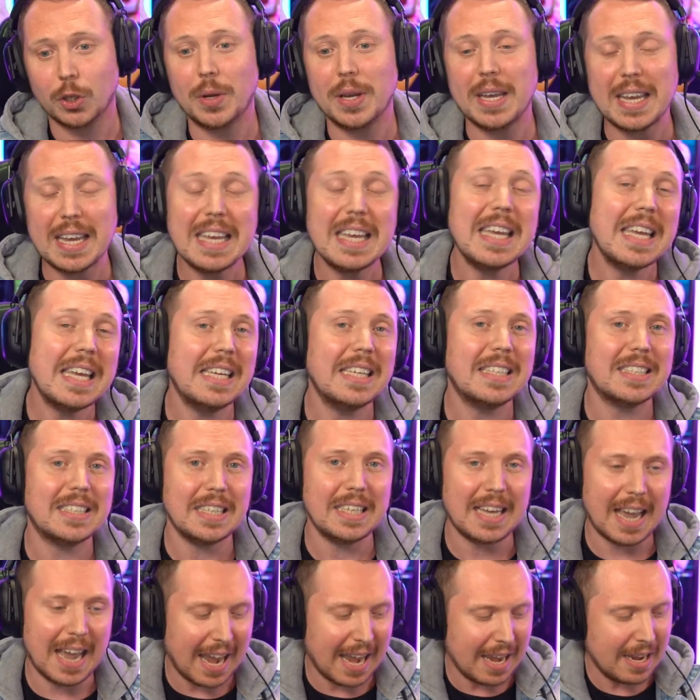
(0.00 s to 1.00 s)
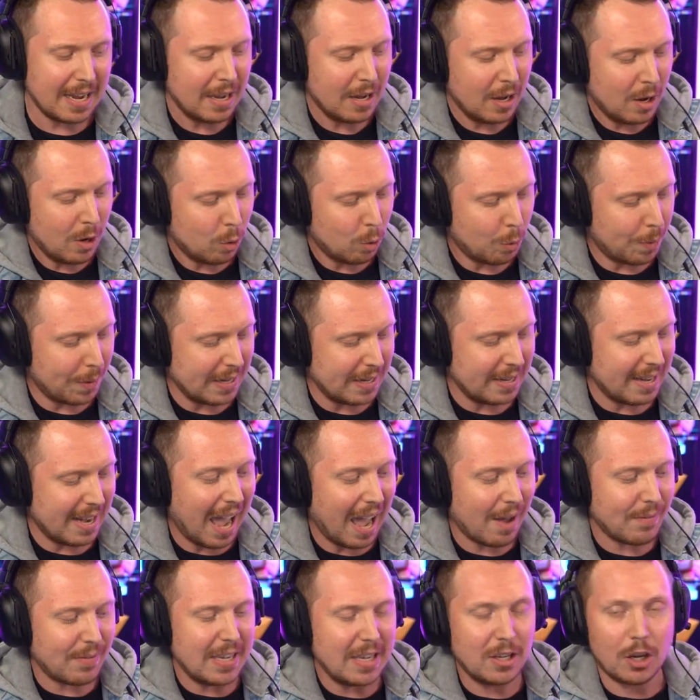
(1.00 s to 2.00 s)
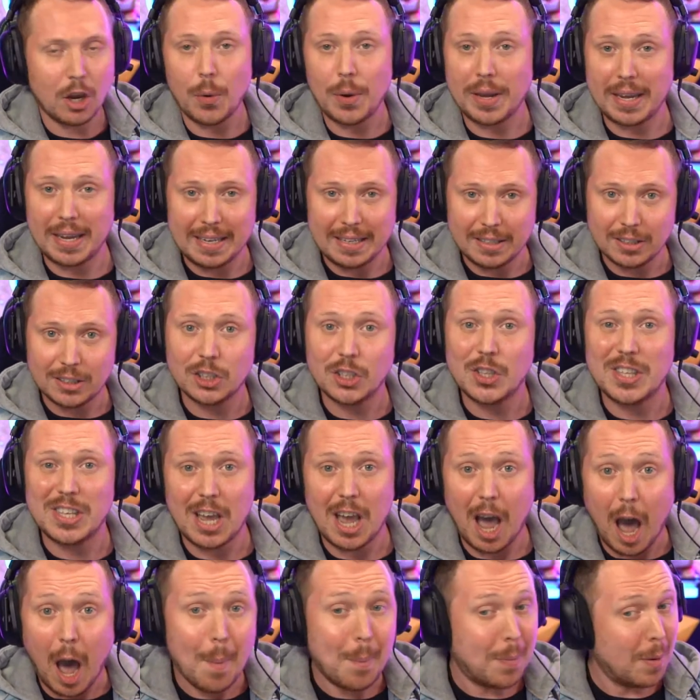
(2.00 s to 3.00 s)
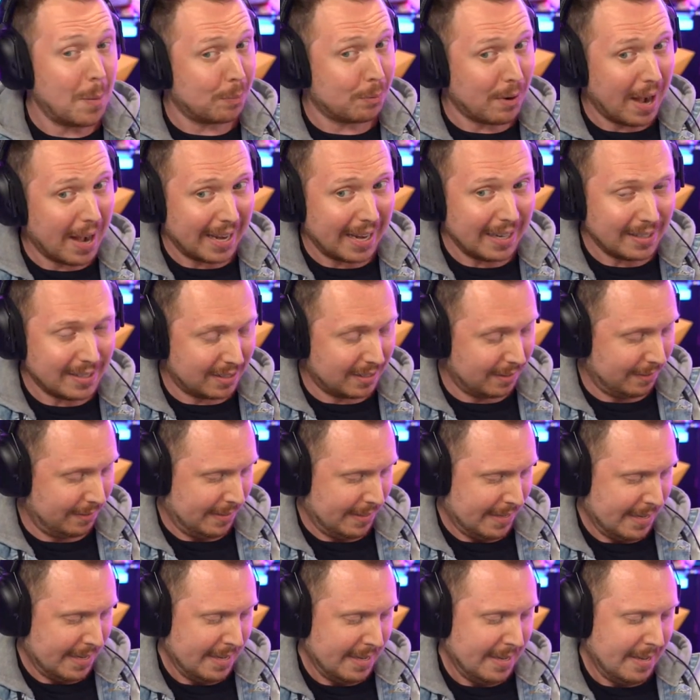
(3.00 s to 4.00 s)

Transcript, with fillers: so EECA will be Navi going into the upper brackets,